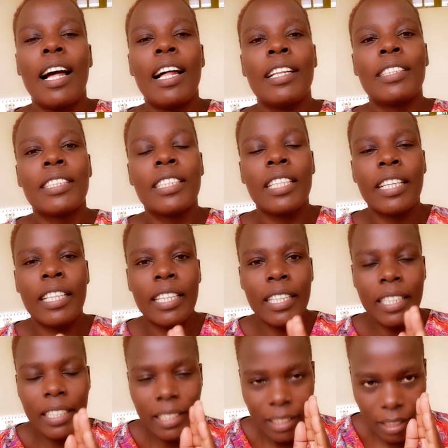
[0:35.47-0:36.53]
and
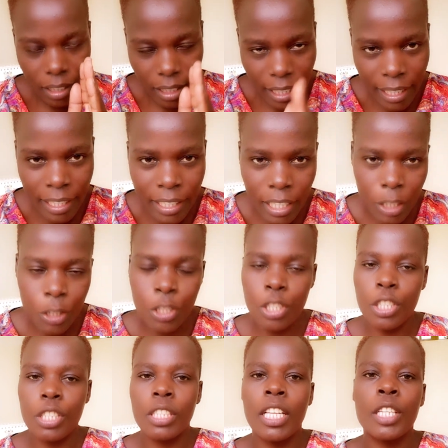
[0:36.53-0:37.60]
the
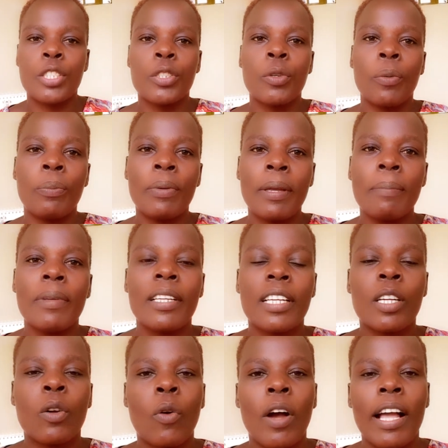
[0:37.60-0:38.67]
energy that your
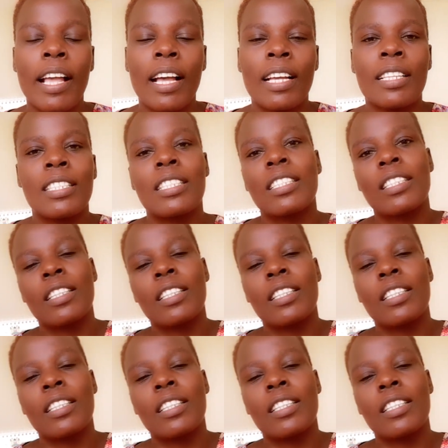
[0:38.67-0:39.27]
baby requires